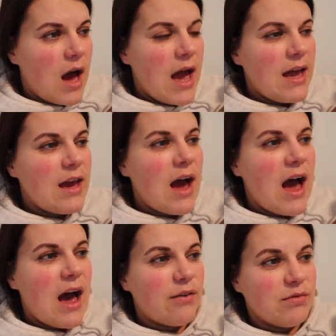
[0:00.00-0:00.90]
I
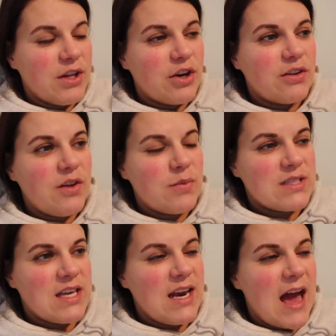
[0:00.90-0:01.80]
literally
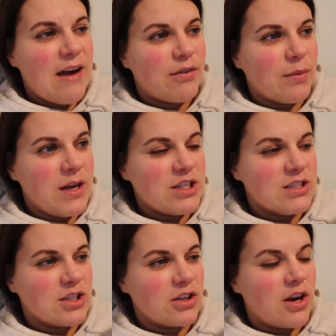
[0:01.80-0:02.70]
was saying
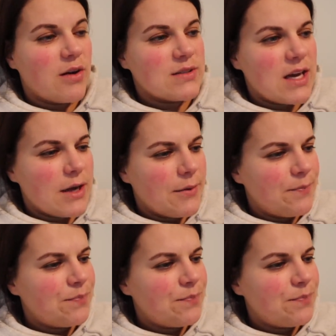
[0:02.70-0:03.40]
affirmations earlier. I was like,